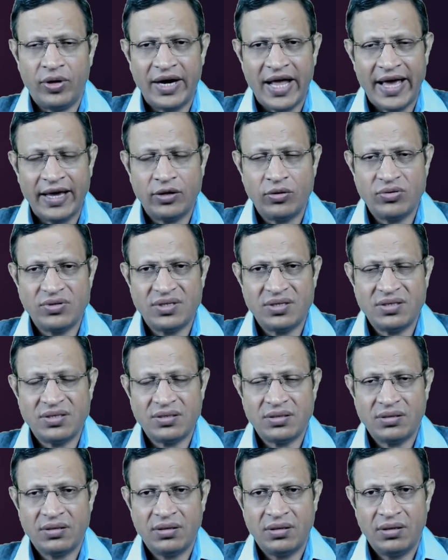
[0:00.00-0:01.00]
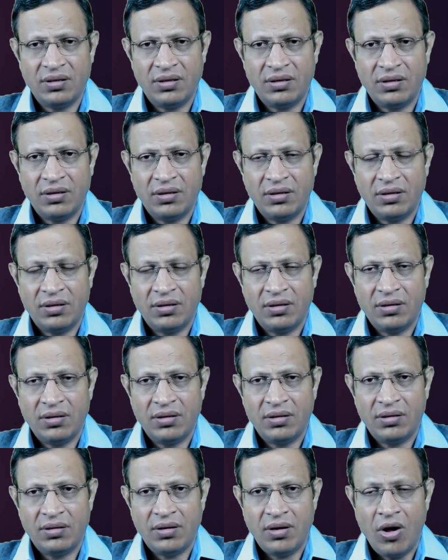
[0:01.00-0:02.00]
diagnosis
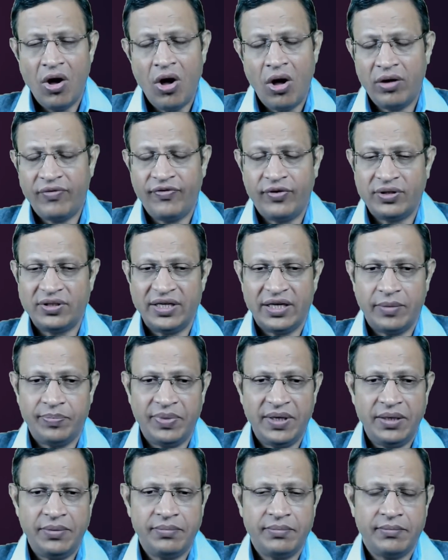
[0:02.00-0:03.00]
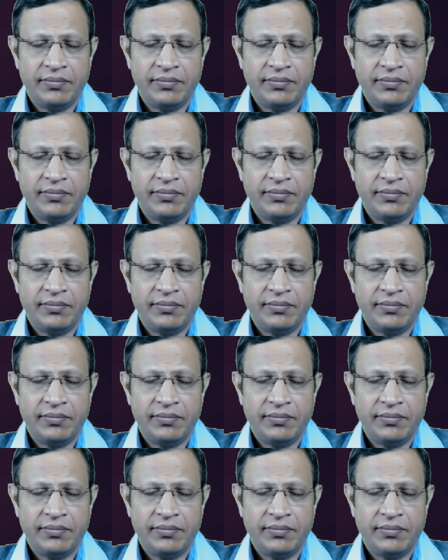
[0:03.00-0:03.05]
or for therapy?